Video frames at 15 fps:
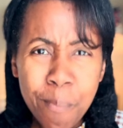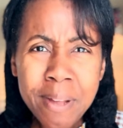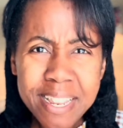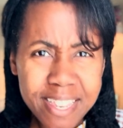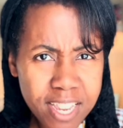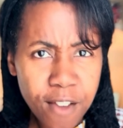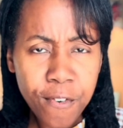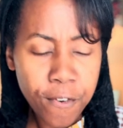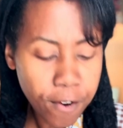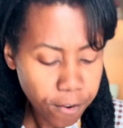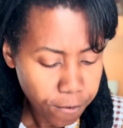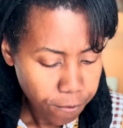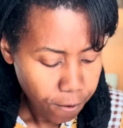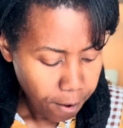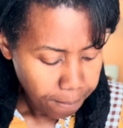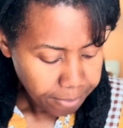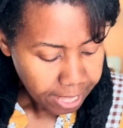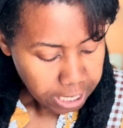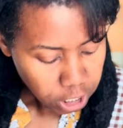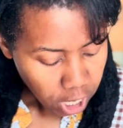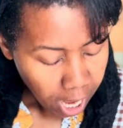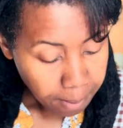but different from the
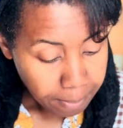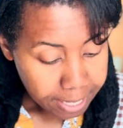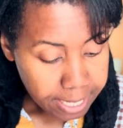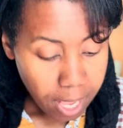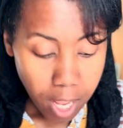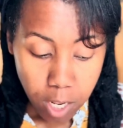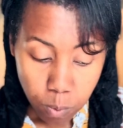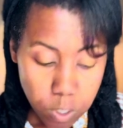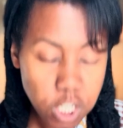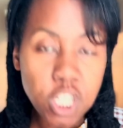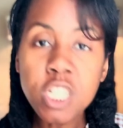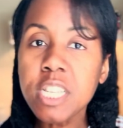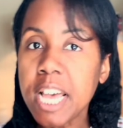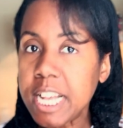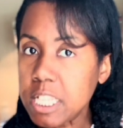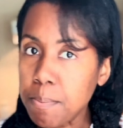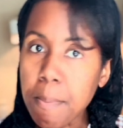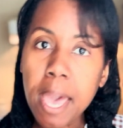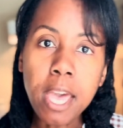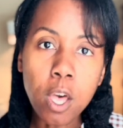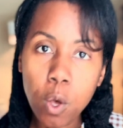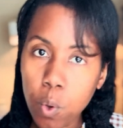chaat masala, which contains
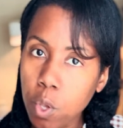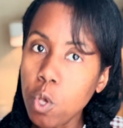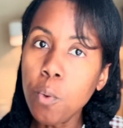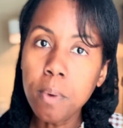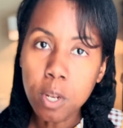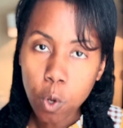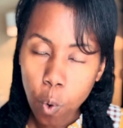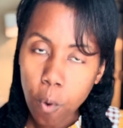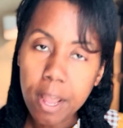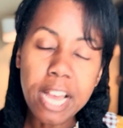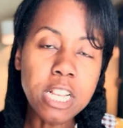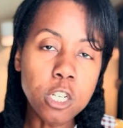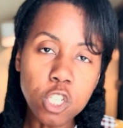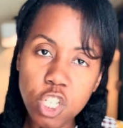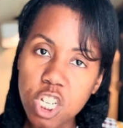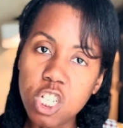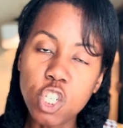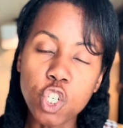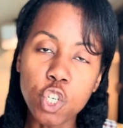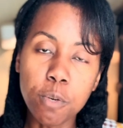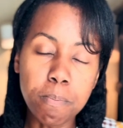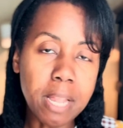mango, cumin, coriander,
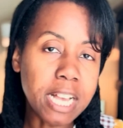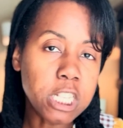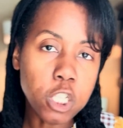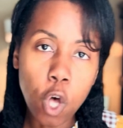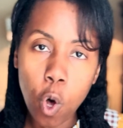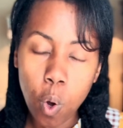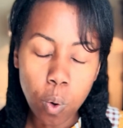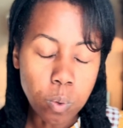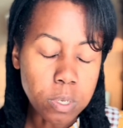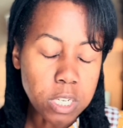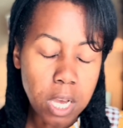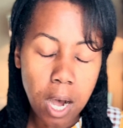ginger, black salt,